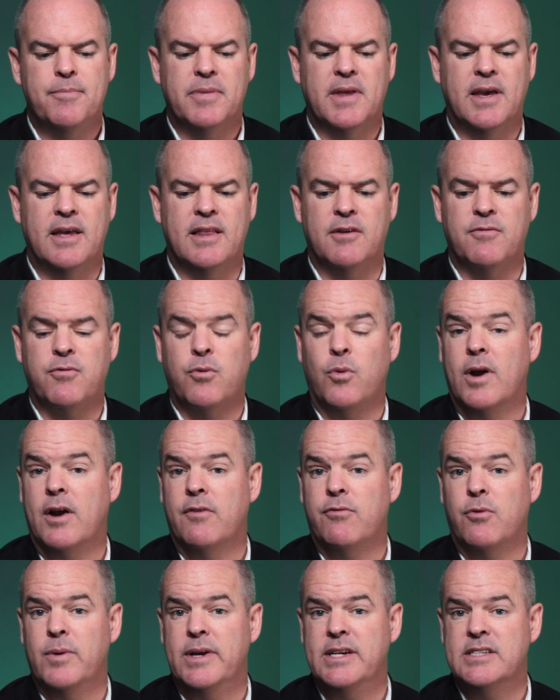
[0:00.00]
and then for
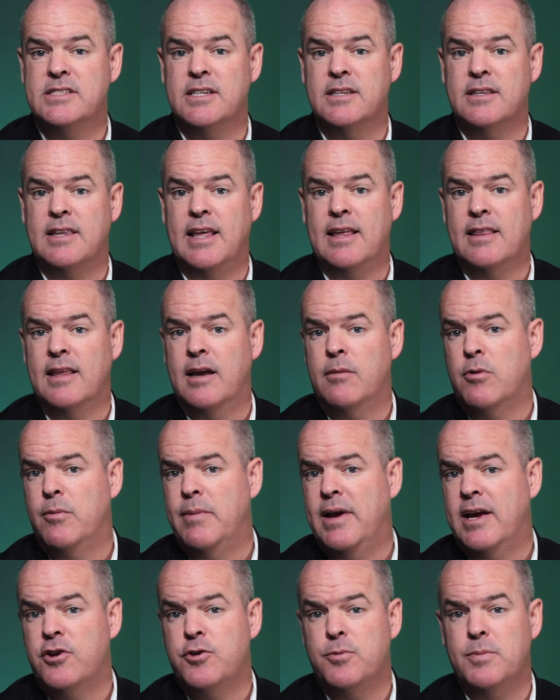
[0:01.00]
whatever reason, that labor
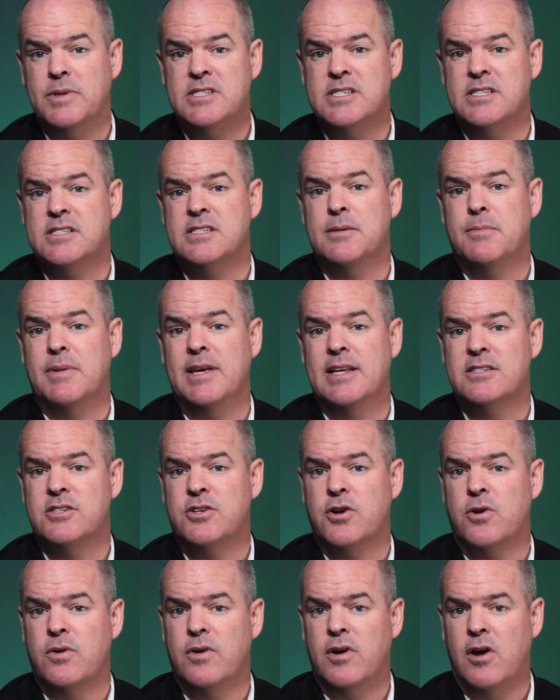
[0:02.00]
management system gets
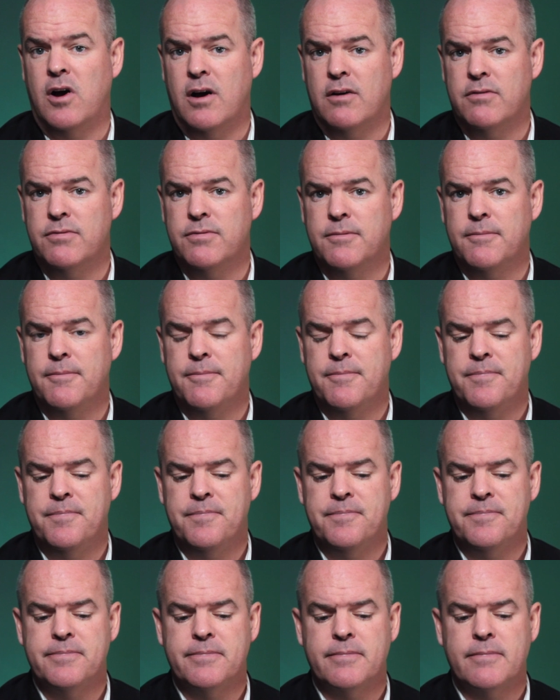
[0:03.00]
turned off.
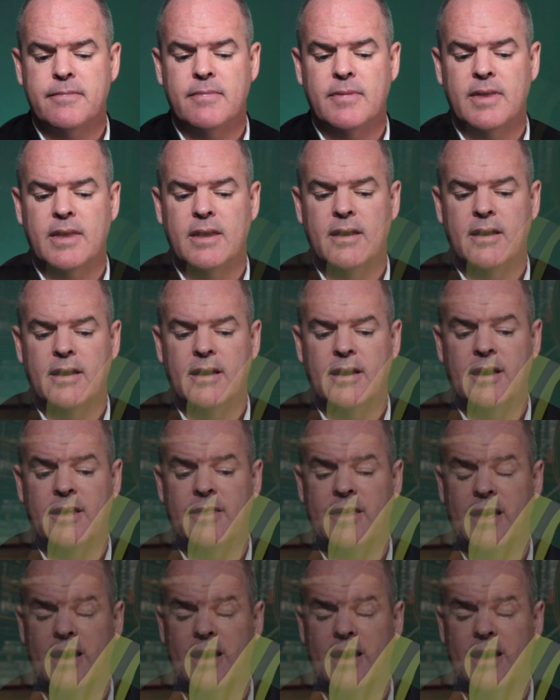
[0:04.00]
In